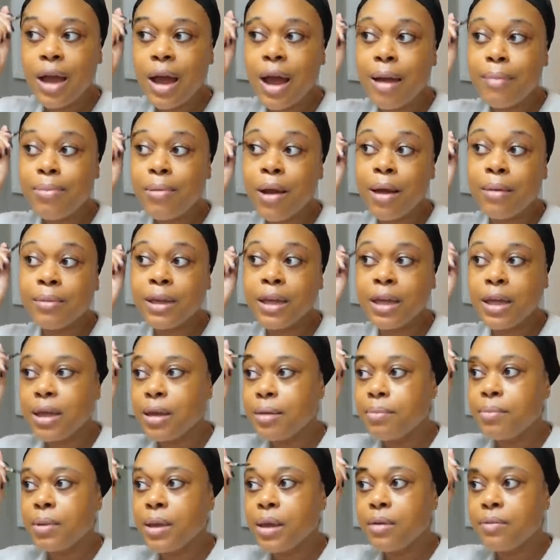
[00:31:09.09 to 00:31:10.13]
I probably
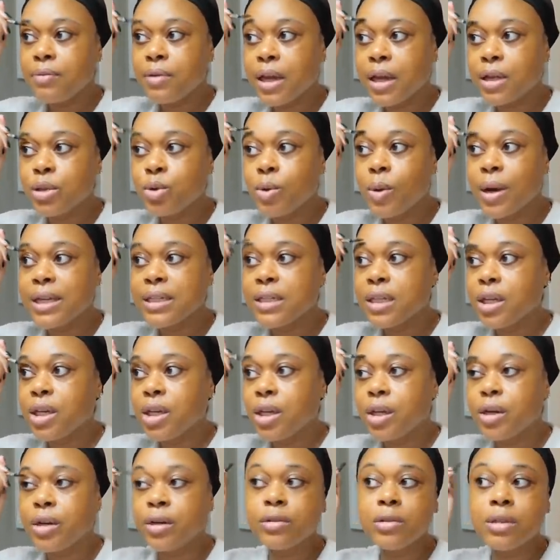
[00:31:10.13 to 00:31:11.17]
eat beef like twice a
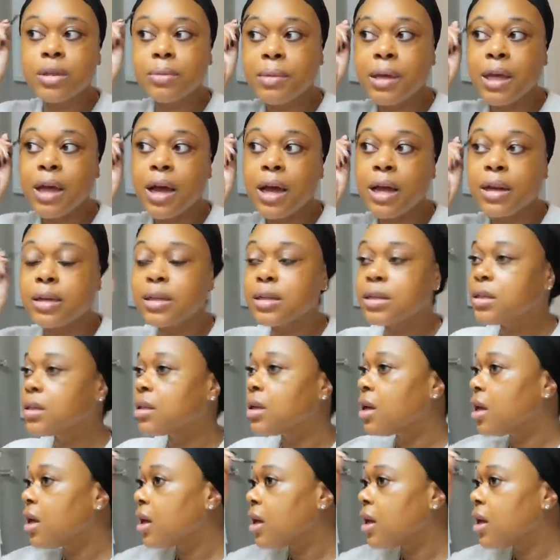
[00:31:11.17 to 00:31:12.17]
year, to be honest.